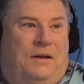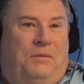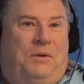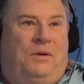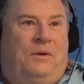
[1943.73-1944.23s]
I
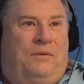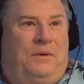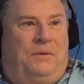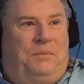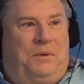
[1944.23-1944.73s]
would love
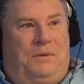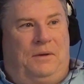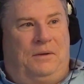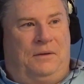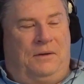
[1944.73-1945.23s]
that to be a
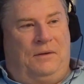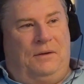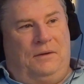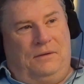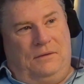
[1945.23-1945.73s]
link down the
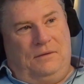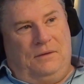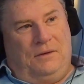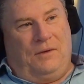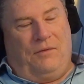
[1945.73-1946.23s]
line.
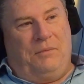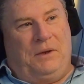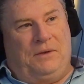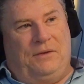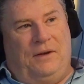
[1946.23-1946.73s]
It's not for
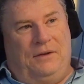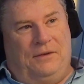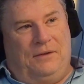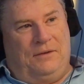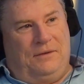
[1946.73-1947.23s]
me to say,
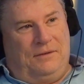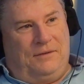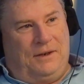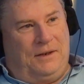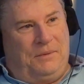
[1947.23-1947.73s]
is it?
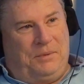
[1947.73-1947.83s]
Really?